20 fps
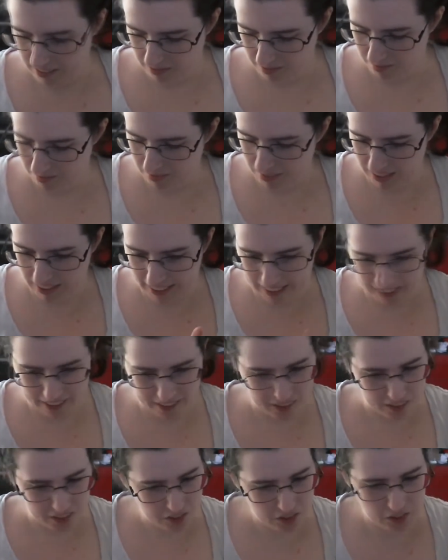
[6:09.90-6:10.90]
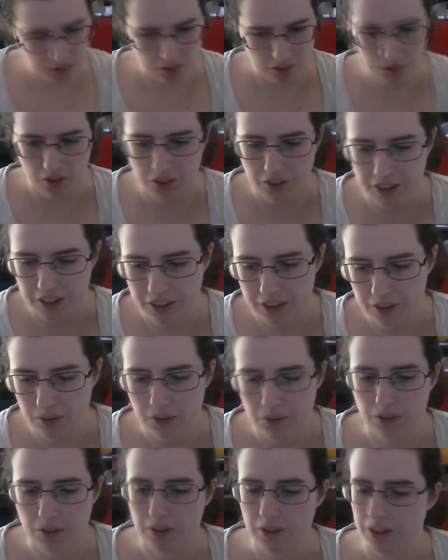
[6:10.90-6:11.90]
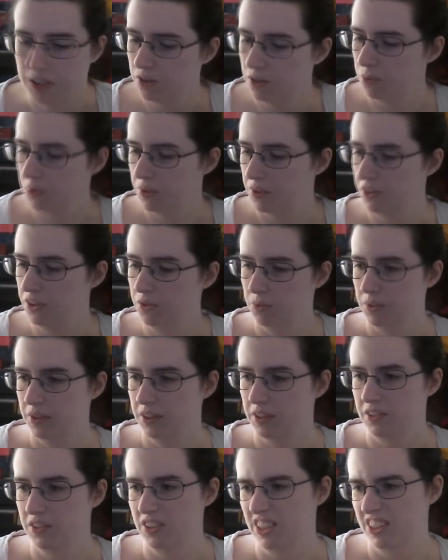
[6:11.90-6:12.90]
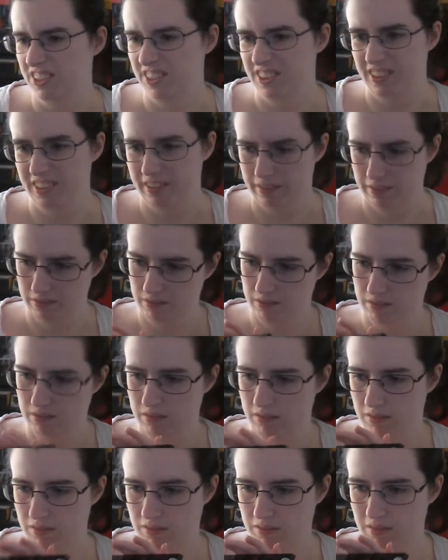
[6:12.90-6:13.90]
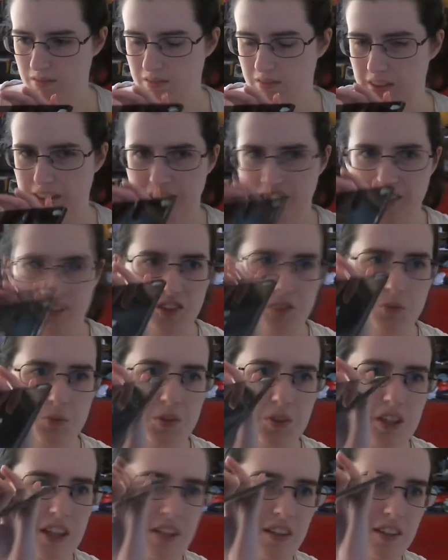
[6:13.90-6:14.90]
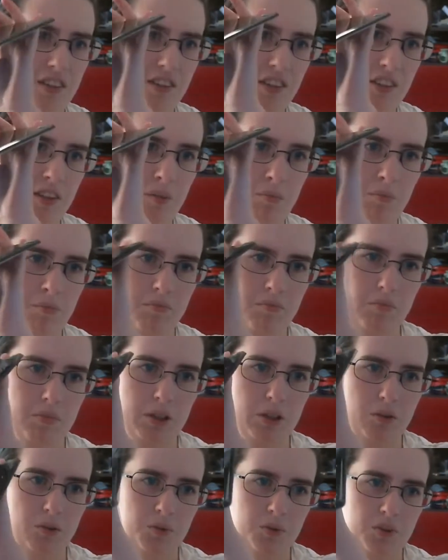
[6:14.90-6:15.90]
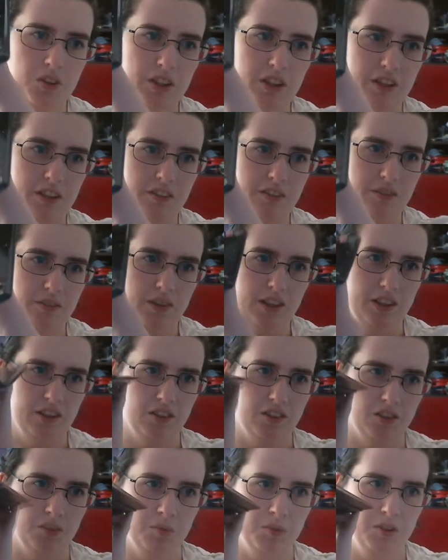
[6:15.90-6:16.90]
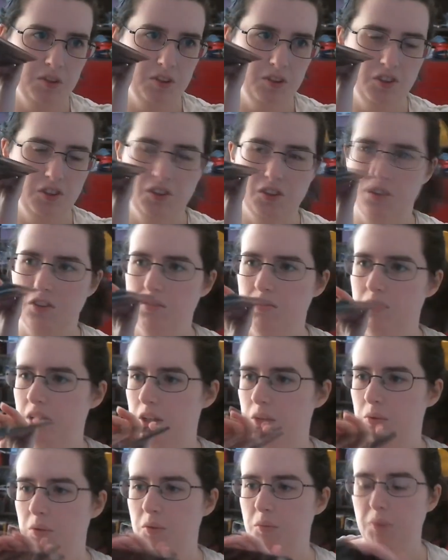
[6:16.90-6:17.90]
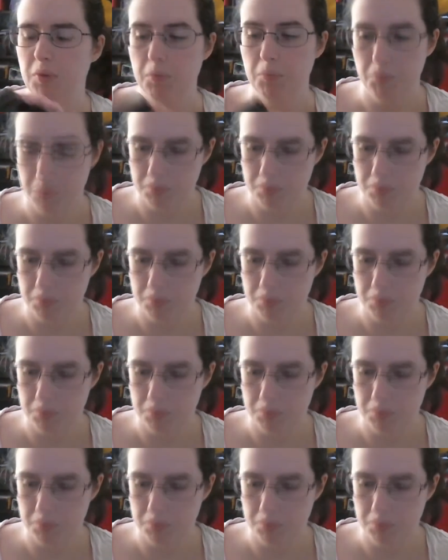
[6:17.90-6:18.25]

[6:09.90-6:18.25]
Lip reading: legs on it, or I don't know what this one has actually. I guess this one's kind of the same. My old one's kind of like similar. It's got like a wee bump.